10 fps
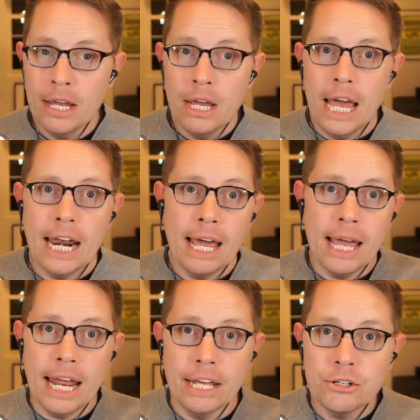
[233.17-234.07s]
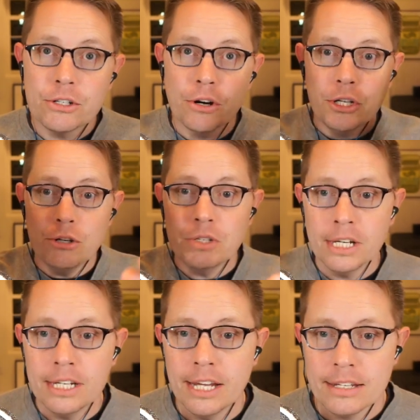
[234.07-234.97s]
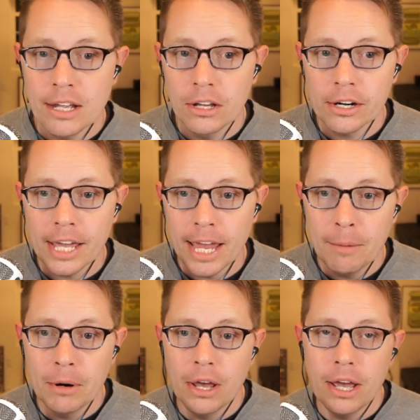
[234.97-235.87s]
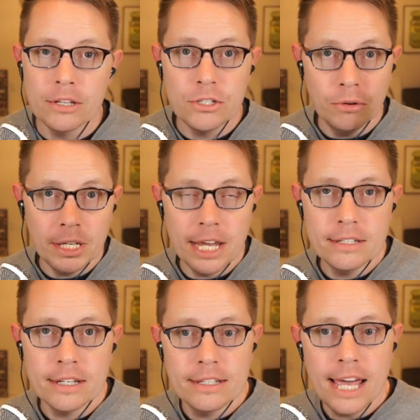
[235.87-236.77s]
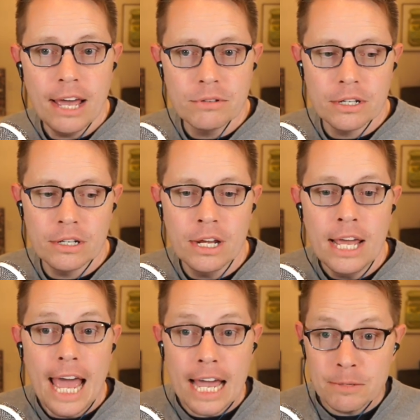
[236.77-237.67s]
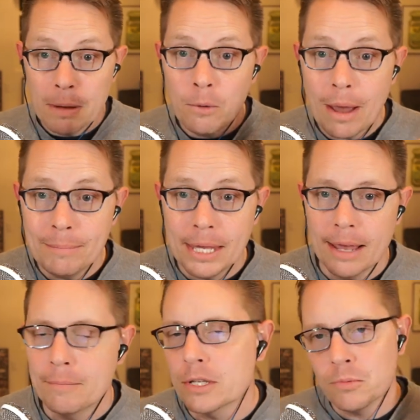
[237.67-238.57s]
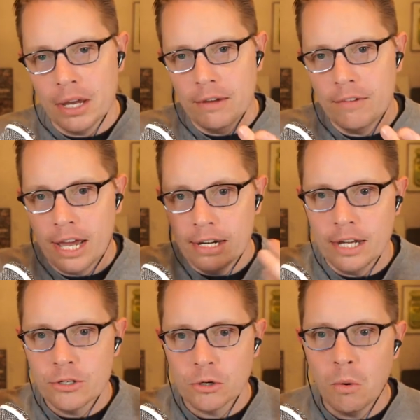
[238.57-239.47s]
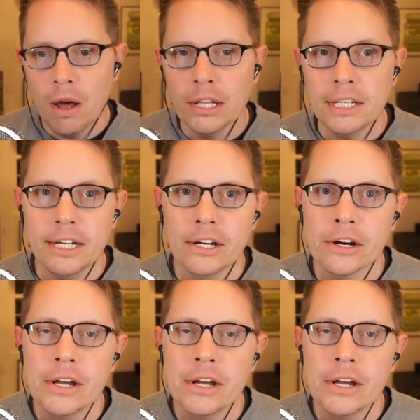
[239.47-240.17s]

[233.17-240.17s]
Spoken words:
and I just started using a DSLR camera, a Sony a6000, as my webcam. That's why you've got nicer quality here.